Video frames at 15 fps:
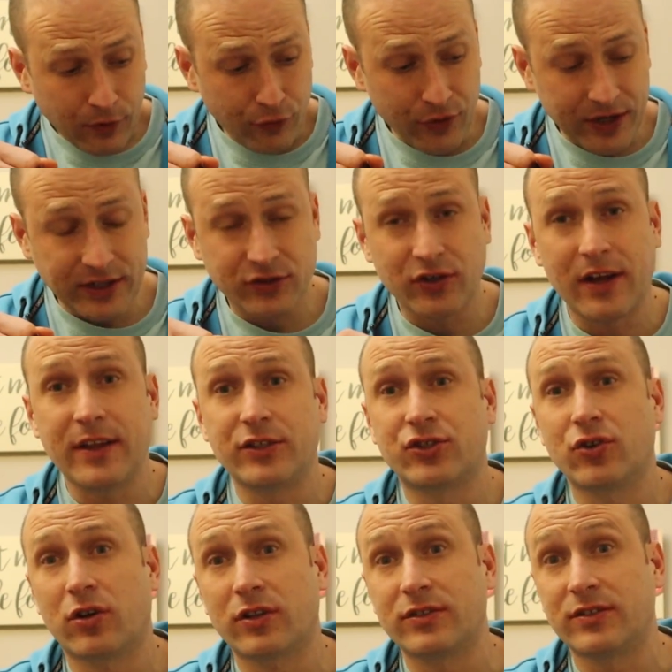I can try that
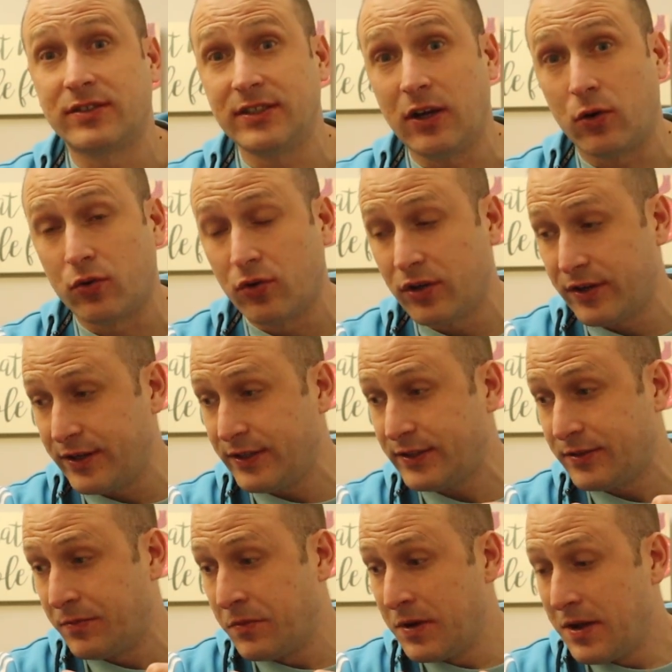chocolate to see how good it
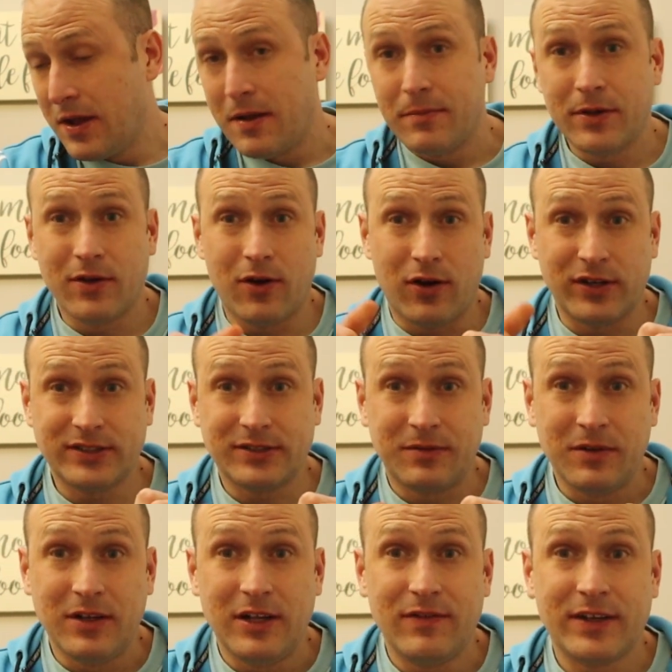is,
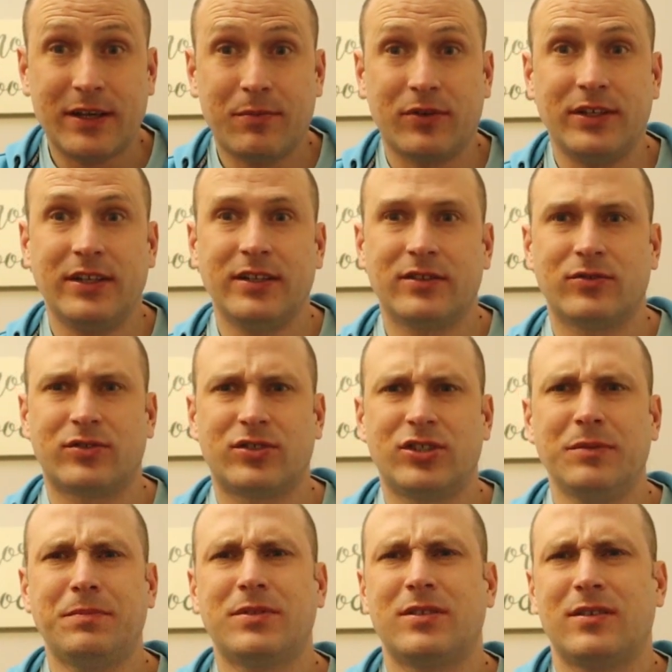because if I keep on eating those
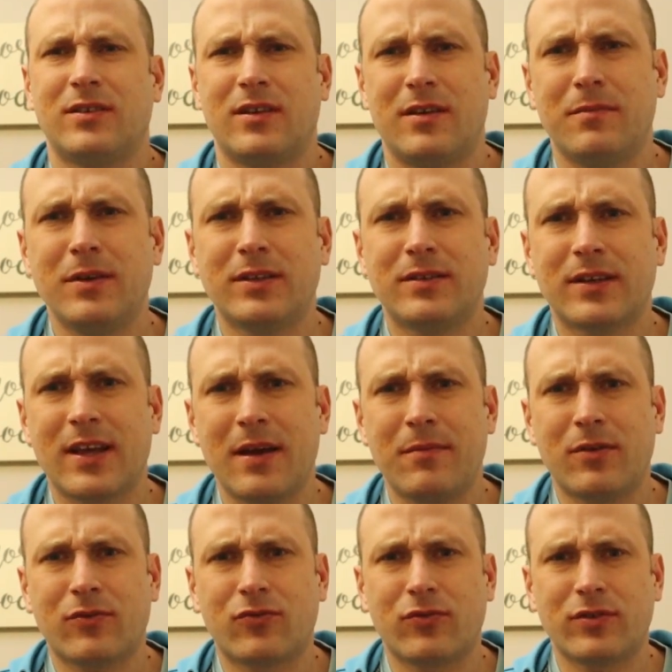chips, and is the
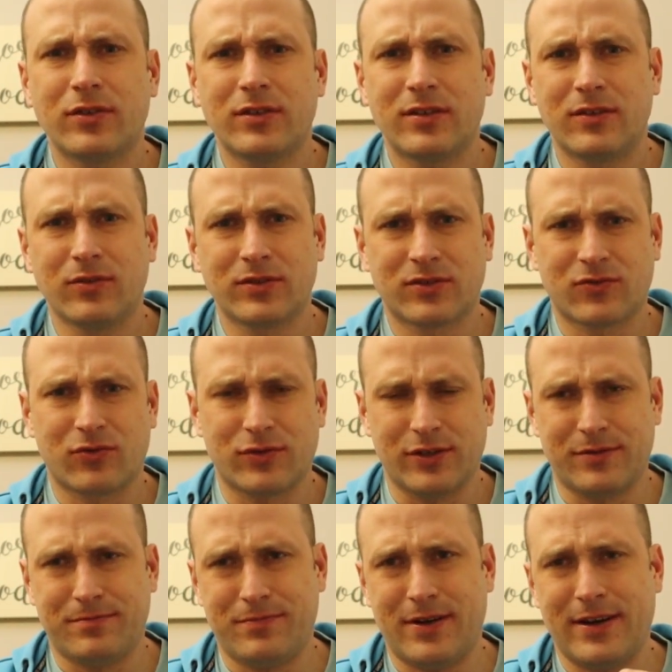camera crooked? It looks
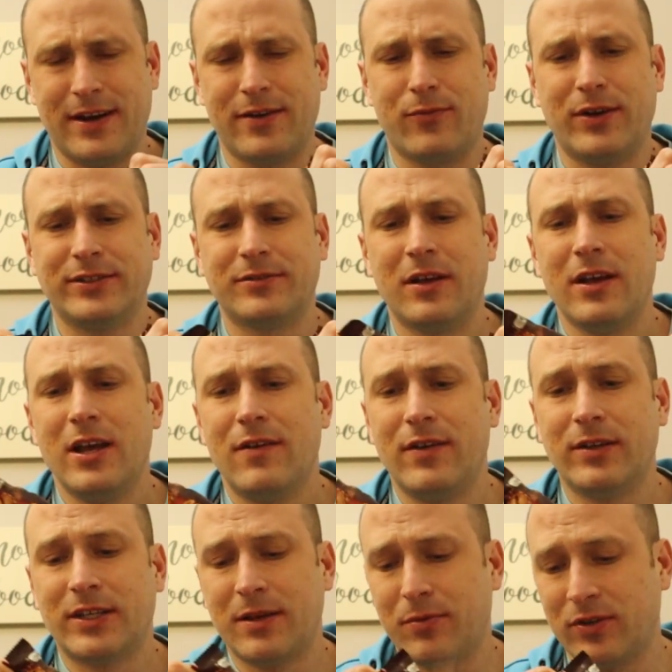crooked, but anyways, if
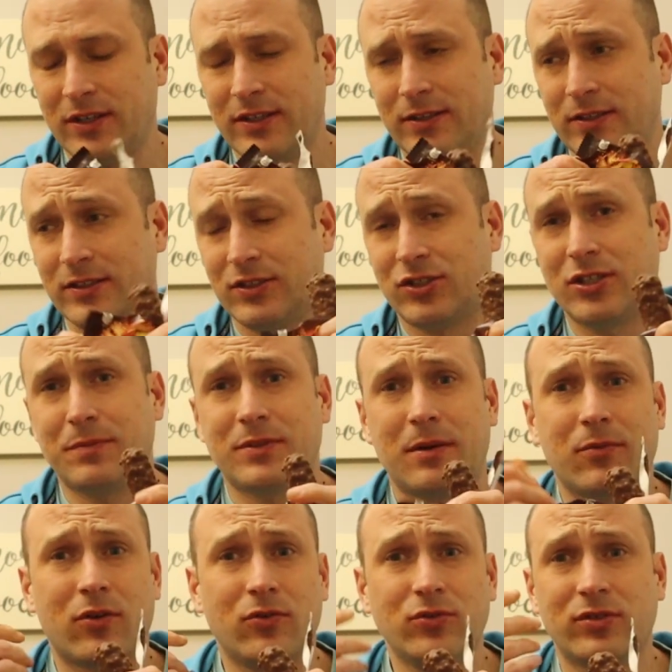I keep on eating these chips,
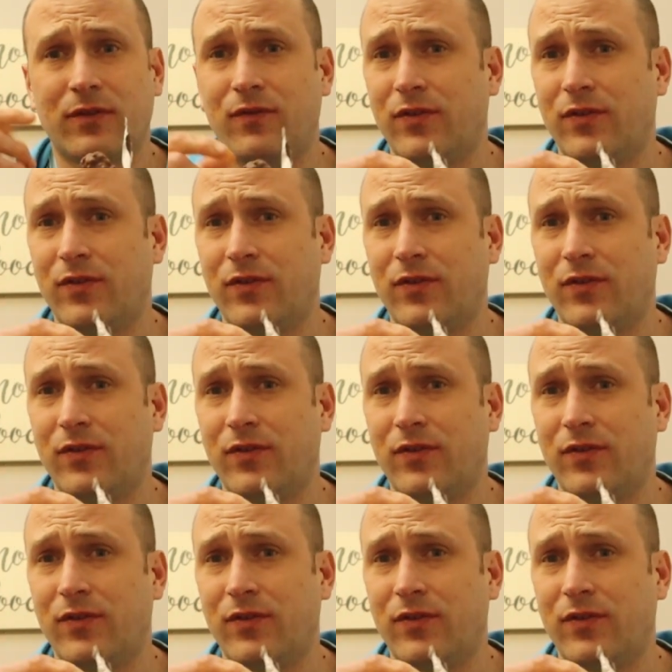I'm gonna lose the